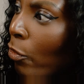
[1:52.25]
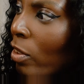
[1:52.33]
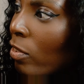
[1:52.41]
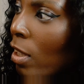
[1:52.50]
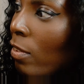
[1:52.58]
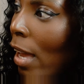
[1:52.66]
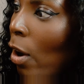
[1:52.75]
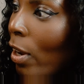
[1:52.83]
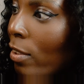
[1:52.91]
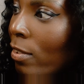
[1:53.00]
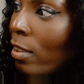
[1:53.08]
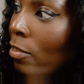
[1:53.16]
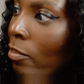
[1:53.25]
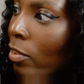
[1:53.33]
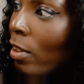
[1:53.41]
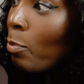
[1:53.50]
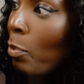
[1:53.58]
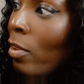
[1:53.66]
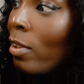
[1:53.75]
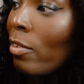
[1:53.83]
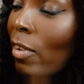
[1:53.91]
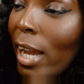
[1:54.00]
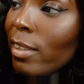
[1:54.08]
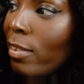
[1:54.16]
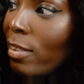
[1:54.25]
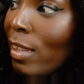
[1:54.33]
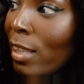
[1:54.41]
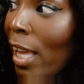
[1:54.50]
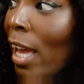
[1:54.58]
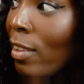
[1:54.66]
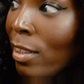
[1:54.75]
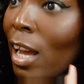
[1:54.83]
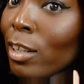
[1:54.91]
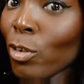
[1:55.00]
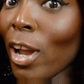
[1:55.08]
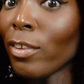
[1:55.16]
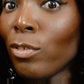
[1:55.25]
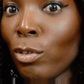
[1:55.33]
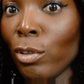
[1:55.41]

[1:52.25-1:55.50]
freaks kids out. It's the devices that the doctor has to